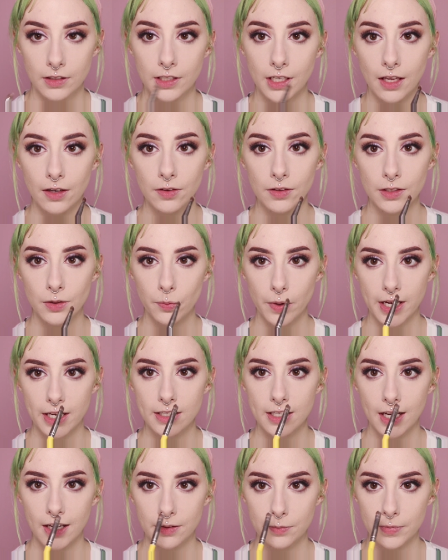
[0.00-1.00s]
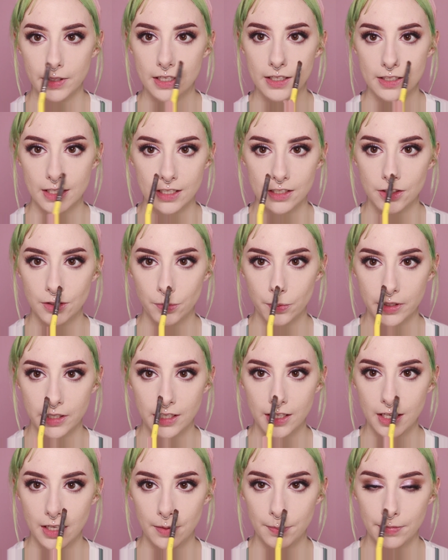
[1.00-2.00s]
Not all the way down, because I do want
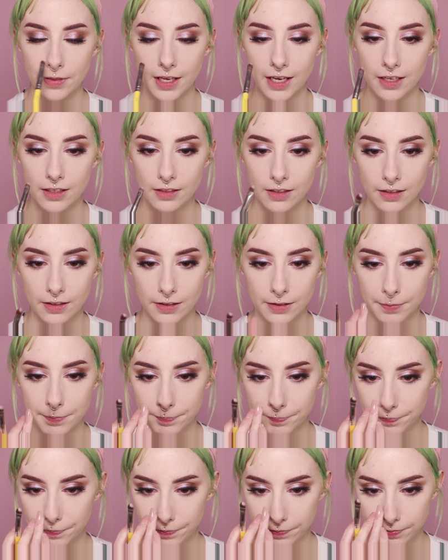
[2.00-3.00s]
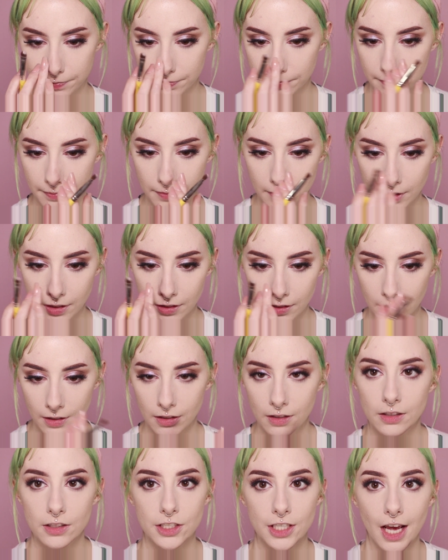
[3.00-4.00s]
to keep that
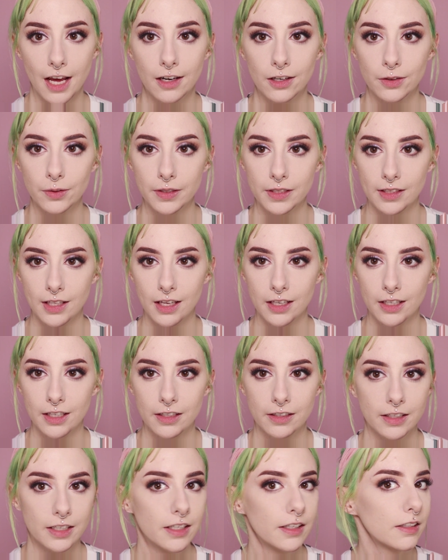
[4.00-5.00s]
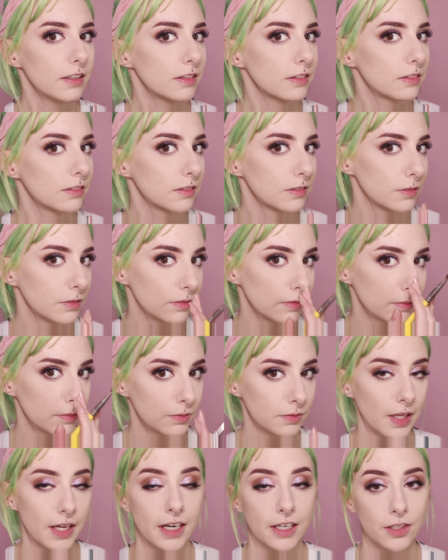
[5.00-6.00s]
shadow in that area
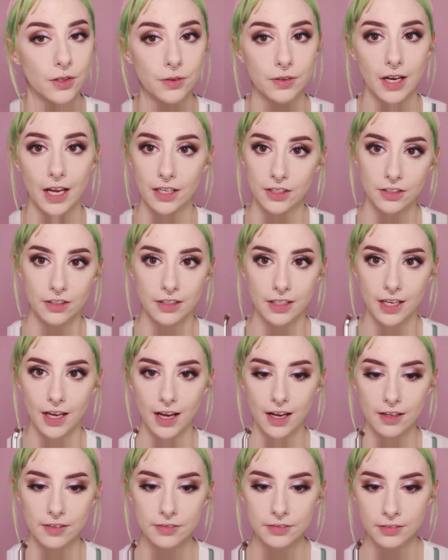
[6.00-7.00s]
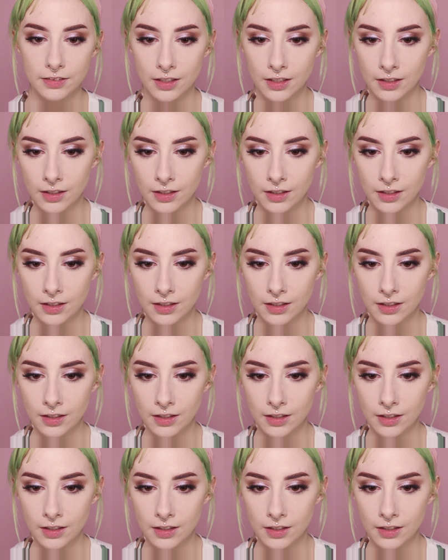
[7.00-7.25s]
that I don't naturally have.